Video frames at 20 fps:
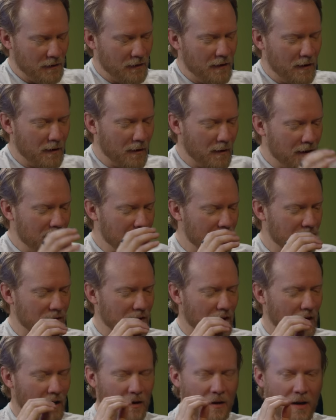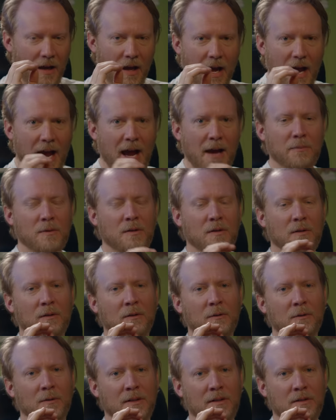There is an
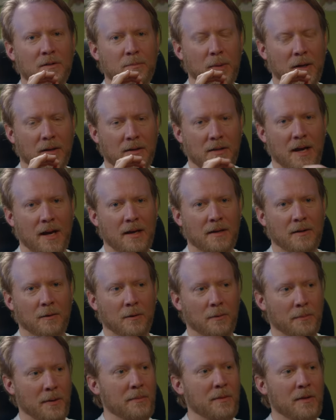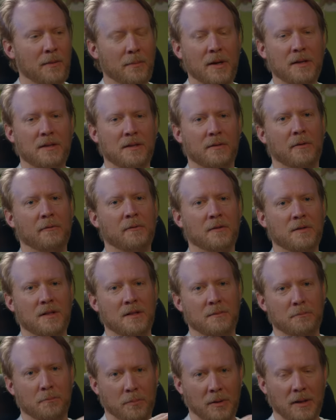absolutely spectacular, maybe the best I've ever
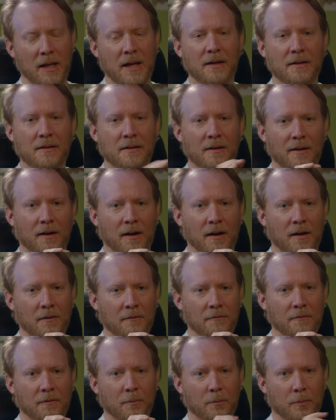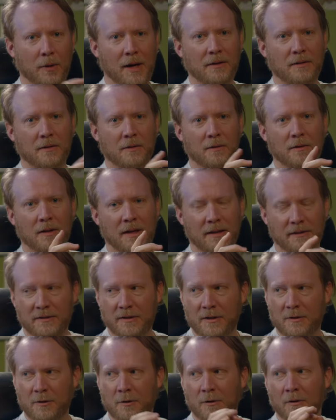seen, blend of practical and
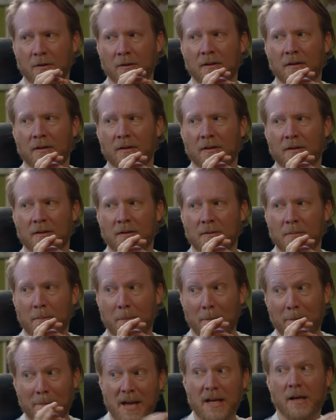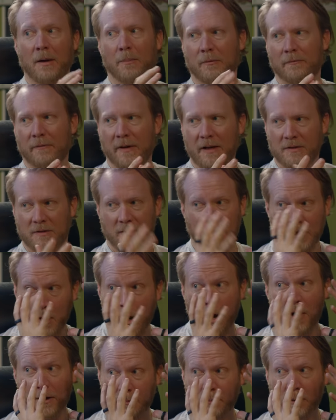digital makeup effects like it's
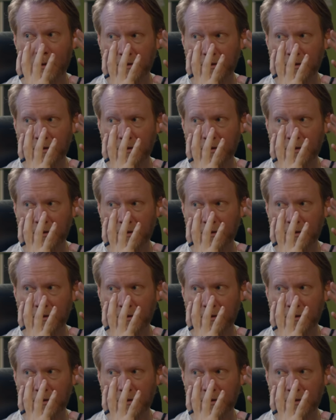on seamless.